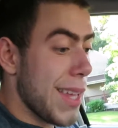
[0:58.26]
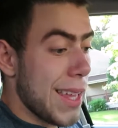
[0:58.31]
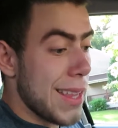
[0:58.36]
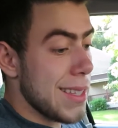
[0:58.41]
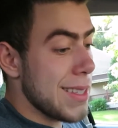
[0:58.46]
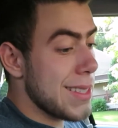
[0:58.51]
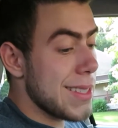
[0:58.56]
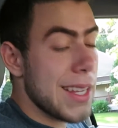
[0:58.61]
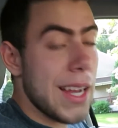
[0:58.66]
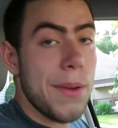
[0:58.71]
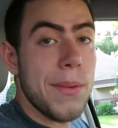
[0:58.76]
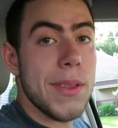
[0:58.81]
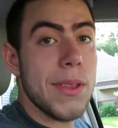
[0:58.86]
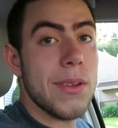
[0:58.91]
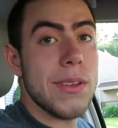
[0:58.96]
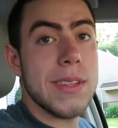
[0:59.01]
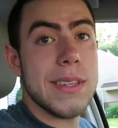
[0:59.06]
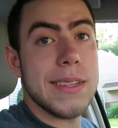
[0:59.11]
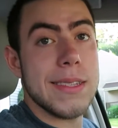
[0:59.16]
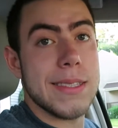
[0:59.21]
This has gotta be the
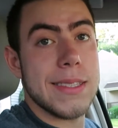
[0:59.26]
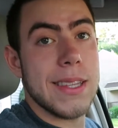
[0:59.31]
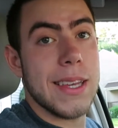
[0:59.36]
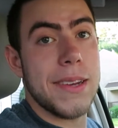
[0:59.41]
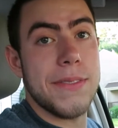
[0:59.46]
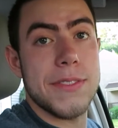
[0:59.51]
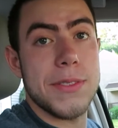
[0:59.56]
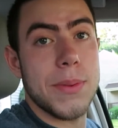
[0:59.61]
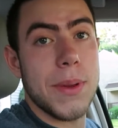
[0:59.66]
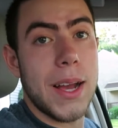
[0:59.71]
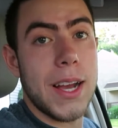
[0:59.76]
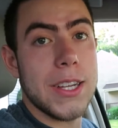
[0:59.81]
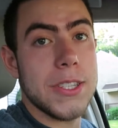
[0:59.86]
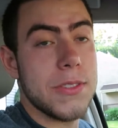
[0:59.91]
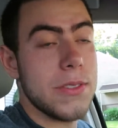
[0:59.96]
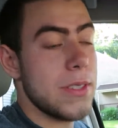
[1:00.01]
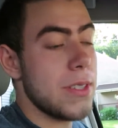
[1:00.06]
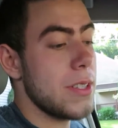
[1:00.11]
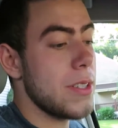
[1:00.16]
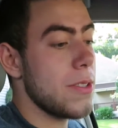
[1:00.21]
only thing that's left, to be
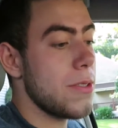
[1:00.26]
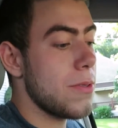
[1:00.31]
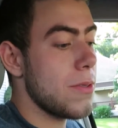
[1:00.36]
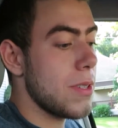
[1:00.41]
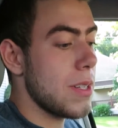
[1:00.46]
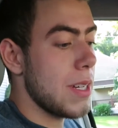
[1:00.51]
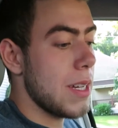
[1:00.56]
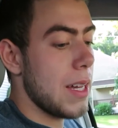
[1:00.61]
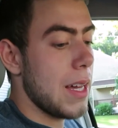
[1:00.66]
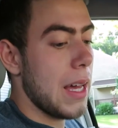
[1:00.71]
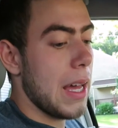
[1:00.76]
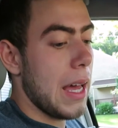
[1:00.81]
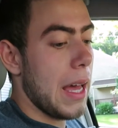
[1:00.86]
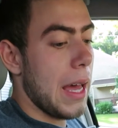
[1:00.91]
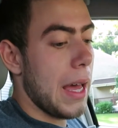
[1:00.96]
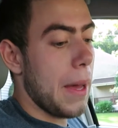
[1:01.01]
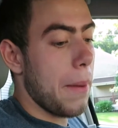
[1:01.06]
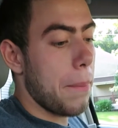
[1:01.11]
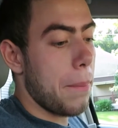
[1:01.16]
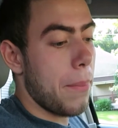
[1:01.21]
honest with you.
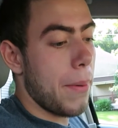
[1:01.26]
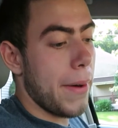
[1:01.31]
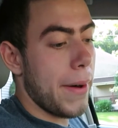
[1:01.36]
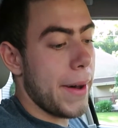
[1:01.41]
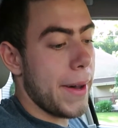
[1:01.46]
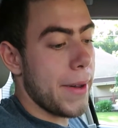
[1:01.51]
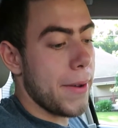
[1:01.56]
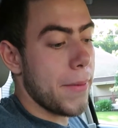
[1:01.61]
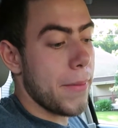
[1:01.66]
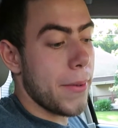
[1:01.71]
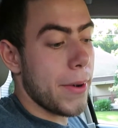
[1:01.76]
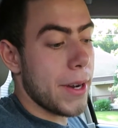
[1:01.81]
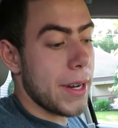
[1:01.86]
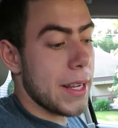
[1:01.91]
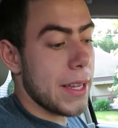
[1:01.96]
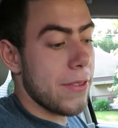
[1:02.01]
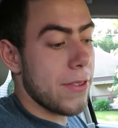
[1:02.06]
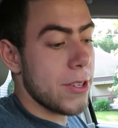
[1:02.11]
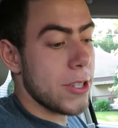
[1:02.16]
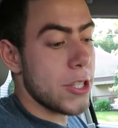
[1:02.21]
But we're
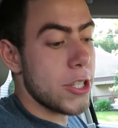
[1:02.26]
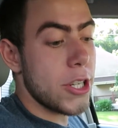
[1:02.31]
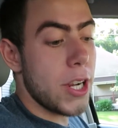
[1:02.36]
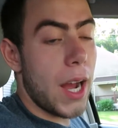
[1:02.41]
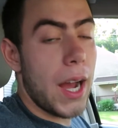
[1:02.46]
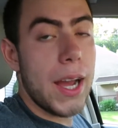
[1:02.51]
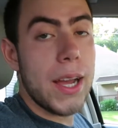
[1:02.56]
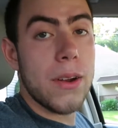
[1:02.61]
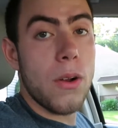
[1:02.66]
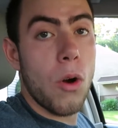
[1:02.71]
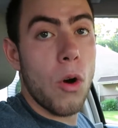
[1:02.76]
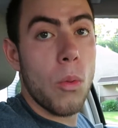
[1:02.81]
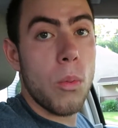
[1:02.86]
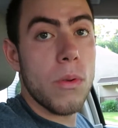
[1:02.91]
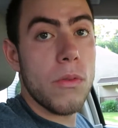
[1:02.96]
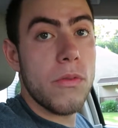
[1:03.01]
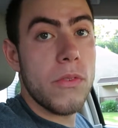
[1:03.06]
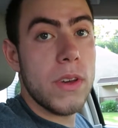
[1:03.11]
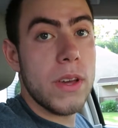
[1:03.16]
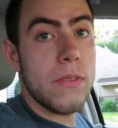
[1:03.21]
gonna give it a shot and hope
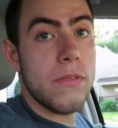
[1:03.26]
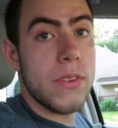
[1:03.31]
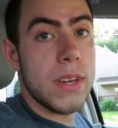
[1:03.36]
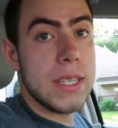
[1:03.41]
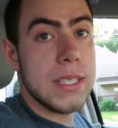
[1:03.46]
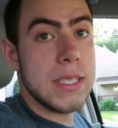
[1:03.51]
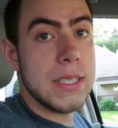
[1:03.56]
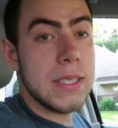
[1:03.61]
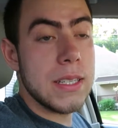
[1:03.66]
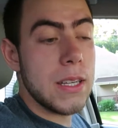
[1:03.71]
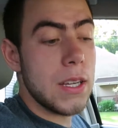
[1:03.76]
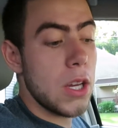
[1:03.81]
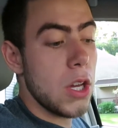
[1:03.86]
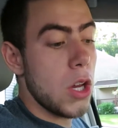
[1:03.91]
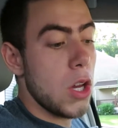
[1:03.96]
it fixes it.